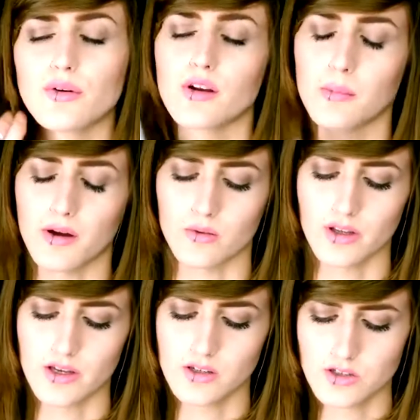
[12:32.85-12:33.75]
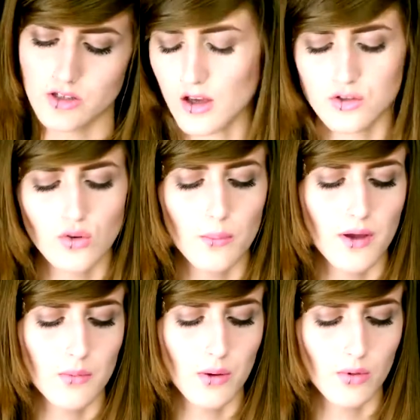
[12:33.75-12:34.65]
only a pound each. I just thought I'd
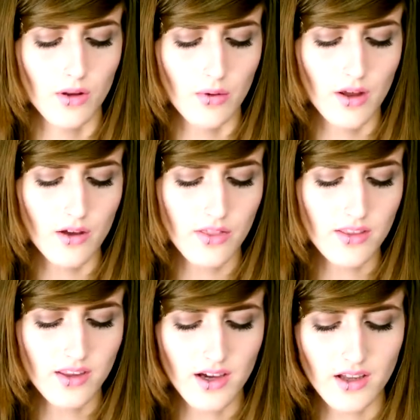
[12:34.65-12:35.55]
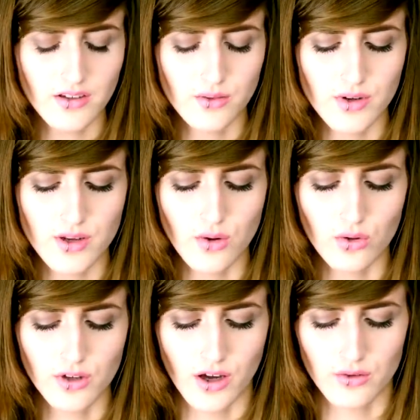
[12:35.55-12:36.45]
pick them up while they were there. I think they had a really
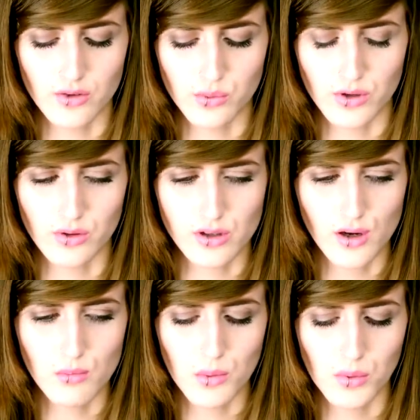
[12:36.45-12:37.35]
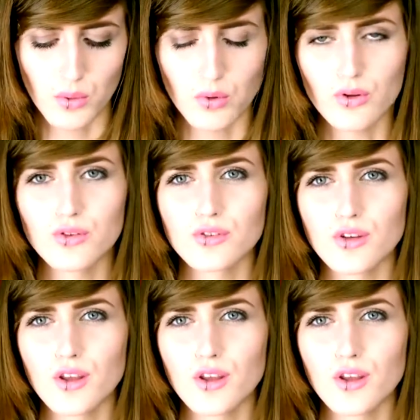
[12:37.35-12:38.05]
odd colour as well. I can't remember what it was.